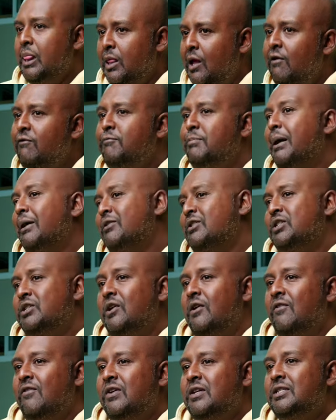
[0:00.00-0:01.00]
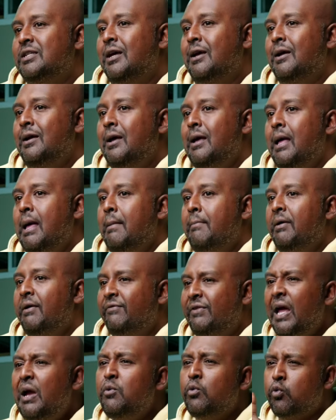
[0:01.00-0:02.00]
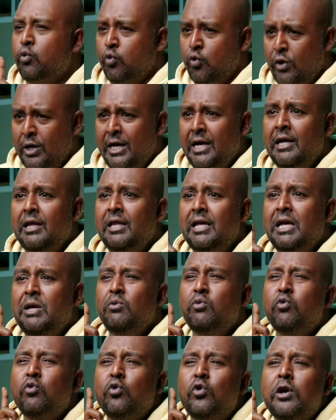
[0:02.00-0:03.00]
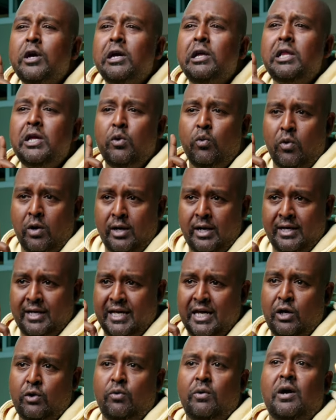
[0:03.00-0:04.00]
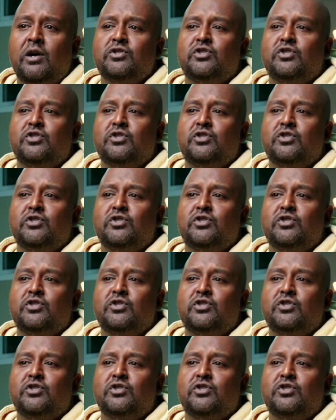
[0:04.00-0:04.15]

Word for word: I love Bell's service, but if they really, really want to kick